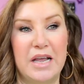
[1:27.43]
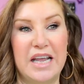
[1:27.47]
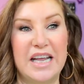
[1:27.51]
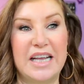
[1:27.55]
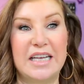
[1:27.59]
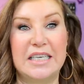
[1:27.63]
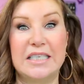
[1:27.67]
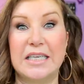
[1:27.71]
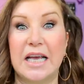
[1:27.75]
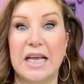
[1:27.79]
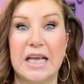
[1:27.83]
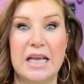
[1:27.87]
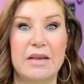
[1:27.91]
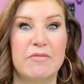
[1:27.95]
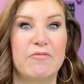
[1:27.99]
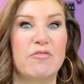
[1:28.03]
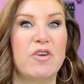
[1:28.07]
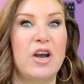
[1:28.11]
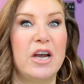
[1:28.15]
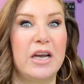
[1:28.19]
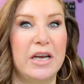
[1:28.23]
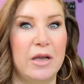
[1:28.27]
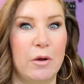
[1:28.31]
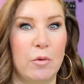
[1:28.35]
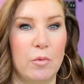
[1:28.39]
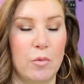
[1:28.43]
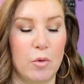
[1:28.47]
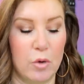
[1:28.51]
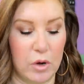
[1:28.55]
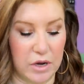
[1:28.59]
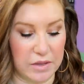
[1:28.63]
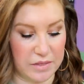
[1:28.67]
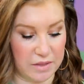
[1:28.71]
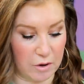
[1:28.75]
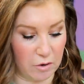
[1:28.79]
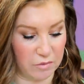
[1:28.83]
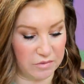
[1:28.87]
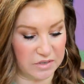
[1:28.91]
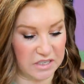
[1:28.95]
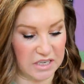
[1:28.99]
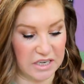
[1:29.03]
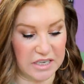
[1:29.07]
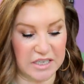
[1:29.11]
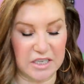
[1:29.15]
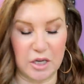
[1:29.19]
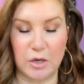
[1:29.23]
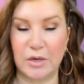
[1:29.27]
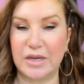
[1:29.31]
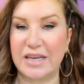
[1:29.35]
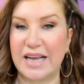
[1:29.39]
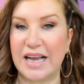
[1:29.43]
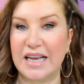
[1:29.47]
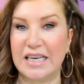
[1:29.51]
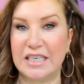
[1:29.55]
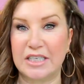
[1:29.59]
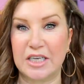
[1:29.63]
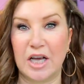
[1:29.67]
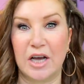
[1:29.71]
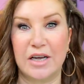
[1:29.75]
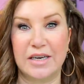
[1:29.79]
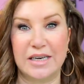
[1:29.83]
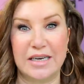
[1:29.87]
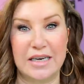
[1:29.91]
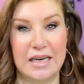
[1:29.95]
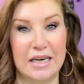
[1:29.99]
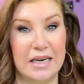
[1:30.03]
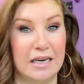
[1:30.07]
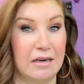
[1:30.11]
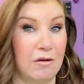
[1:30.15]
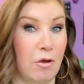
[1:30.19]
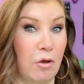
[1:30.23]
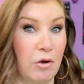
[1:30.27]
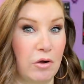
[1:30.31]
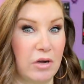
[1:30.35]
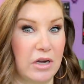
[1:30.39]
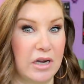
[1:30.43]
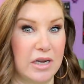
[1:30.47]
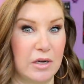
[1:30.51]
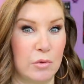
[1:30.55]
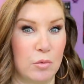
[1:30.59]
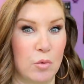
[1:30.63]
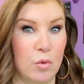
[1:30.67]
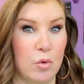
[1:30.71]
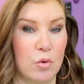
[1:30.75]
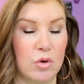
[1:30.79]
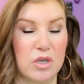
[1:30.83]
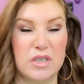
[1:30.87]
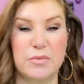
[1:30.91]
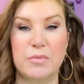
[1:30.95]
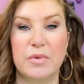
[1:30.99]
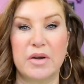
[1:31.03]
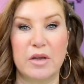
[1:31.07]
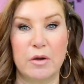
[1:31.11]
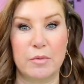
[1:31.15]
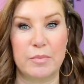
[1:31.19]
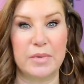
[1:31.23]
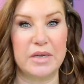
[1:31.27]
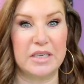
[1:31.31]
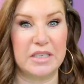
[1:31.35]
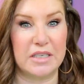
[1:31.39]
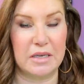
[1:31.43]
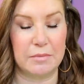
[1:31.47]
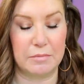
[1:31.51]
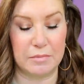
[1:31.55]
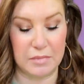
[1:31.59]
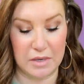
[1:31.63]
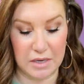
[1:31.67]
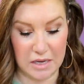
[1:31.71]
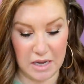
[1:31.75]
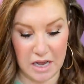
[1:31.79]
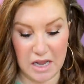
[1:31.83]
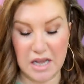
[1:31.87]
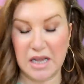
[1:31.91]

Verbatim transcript: he can take him for a little walk in there obviously he's only getting tiny little on lead walks but it'll be some